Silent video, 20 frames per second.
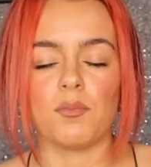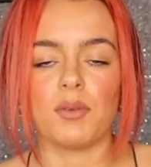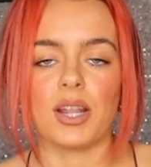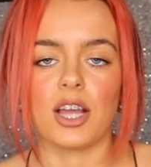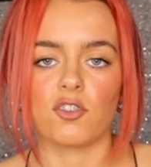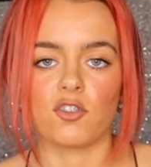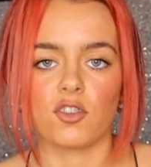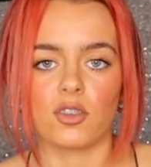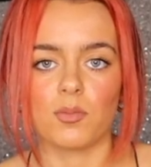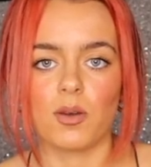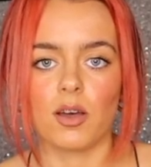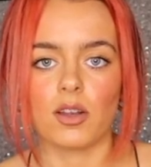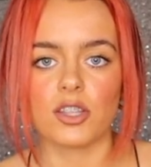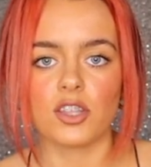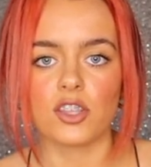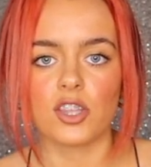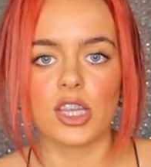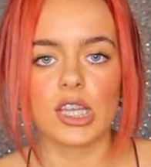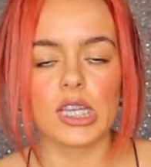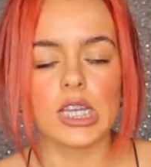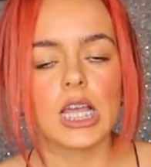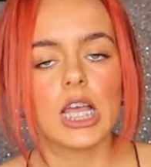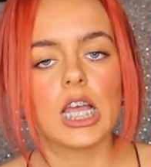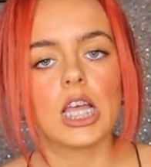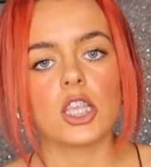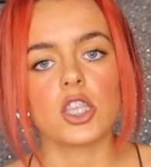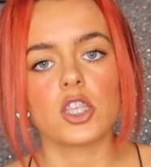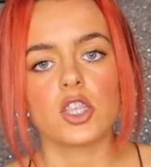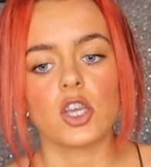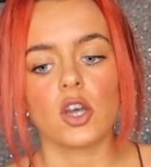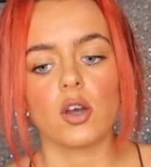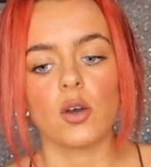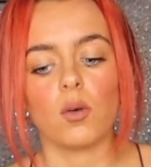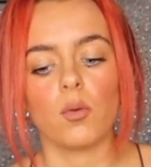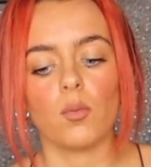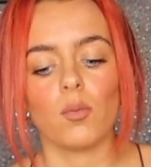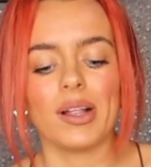I'm an extra small in Shein. So,